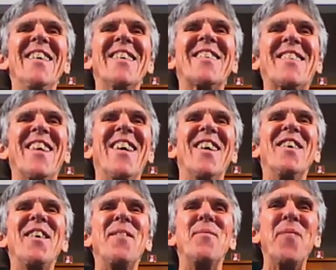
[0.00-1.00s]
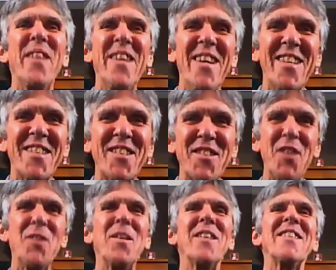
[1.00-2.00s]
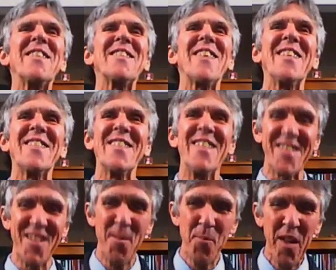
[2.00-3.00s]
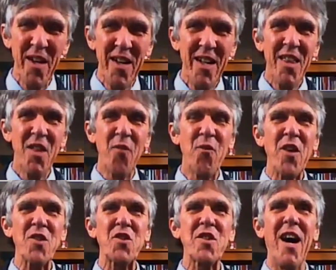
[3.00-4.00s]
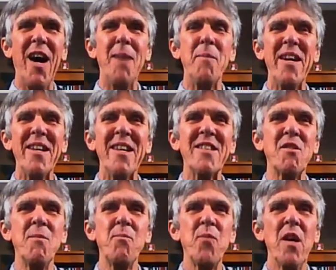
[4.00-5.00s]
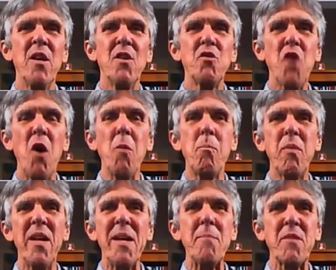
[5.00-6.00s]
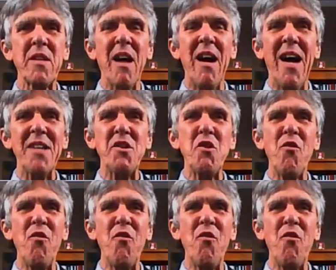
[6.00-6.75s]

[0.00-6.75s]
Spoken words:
So as soon as he says this, the first comment is, "Don't blame God, you